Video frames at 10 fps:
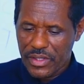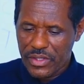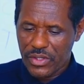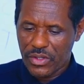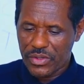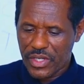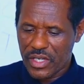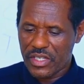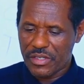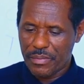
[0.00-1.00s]
So
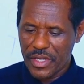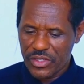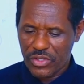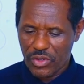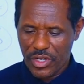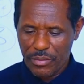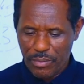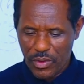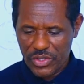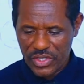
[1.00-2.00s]
success based on
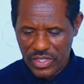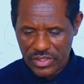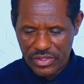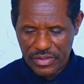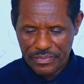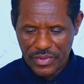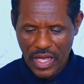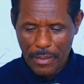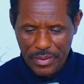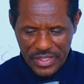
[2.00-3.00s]
employees' trust,
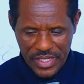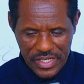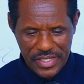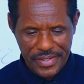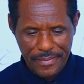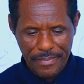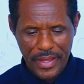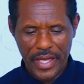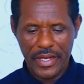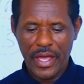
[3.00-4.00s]
appreciation,
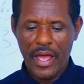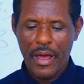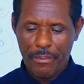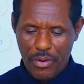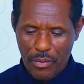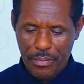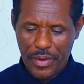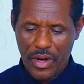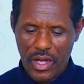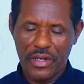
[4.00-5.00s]
and proper
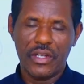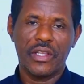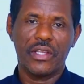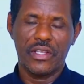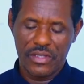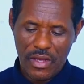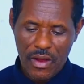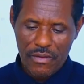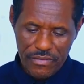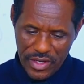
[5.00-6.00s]
handling is
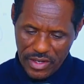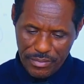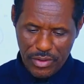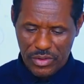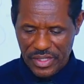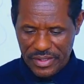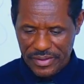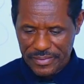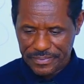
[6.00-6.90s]
very important.